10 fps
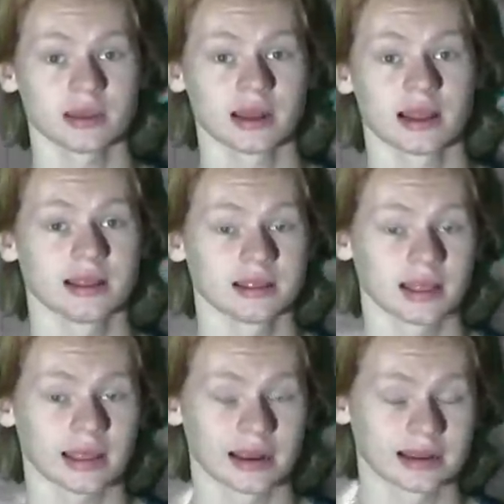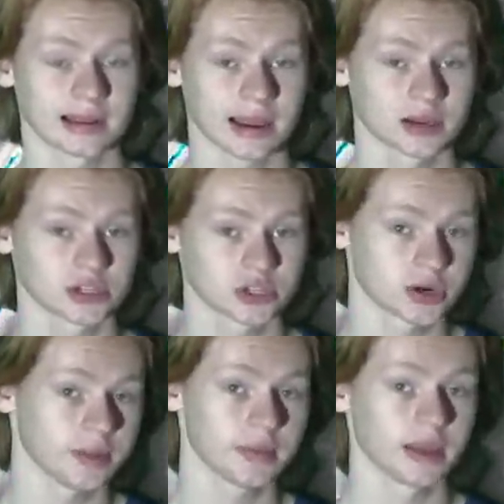and I did like an entire
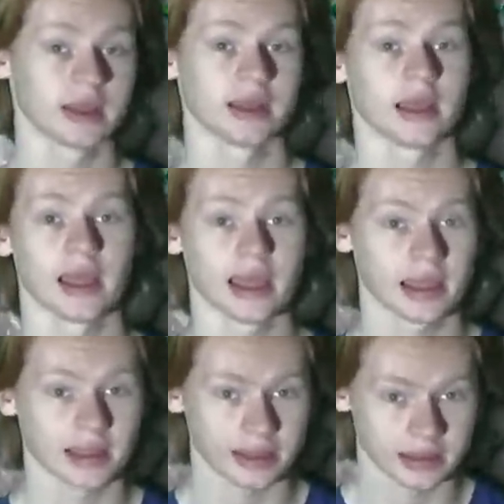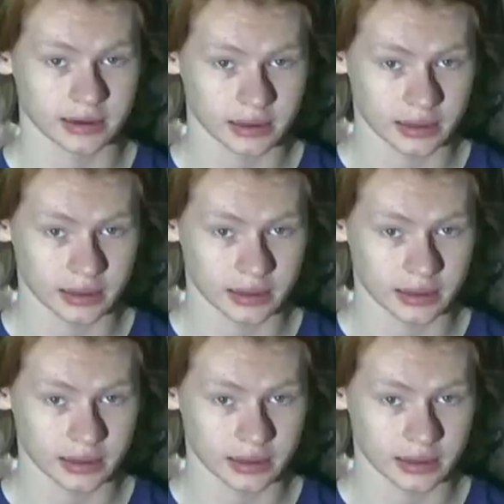stream, and